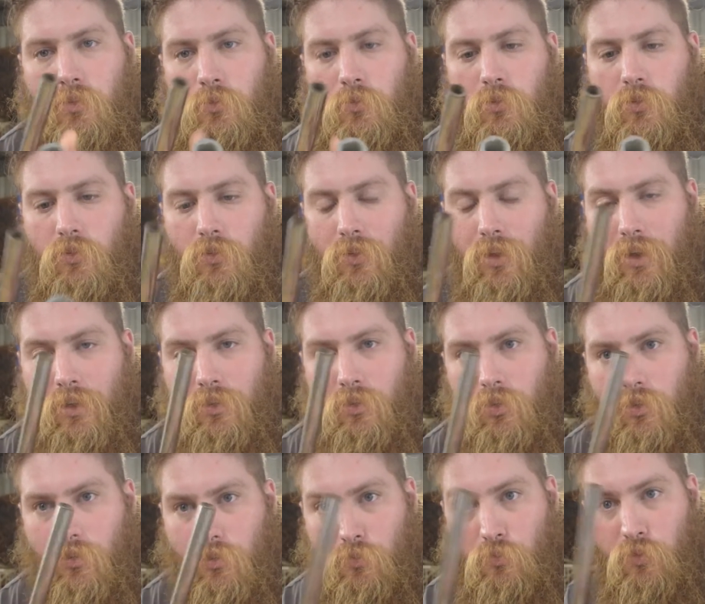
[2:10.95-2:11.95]
Would have
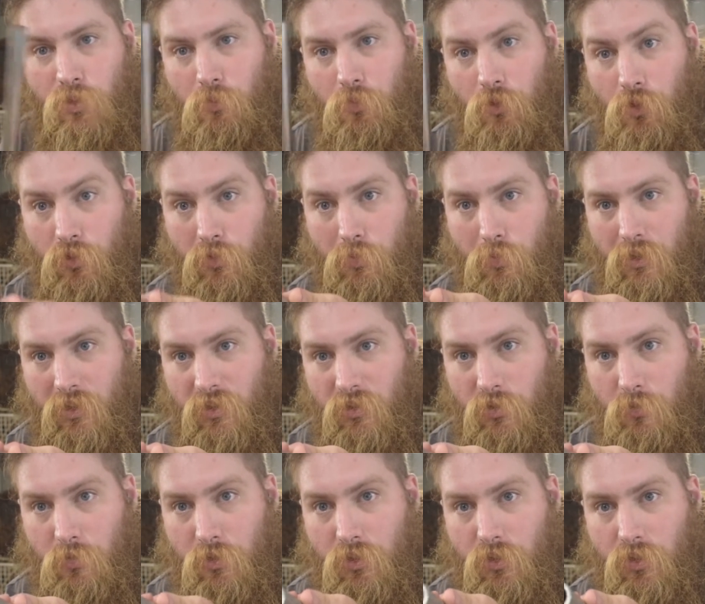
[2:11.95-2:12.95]
liked them to both be a
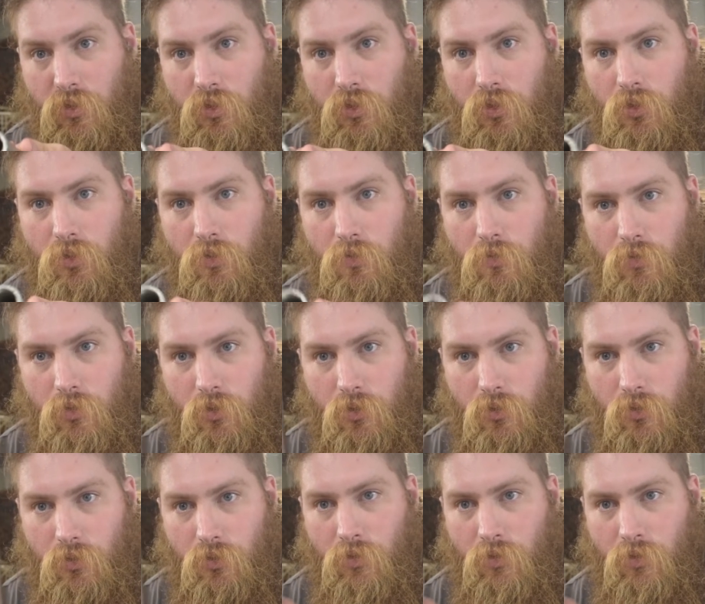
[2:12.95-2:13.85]
little bit thicker, like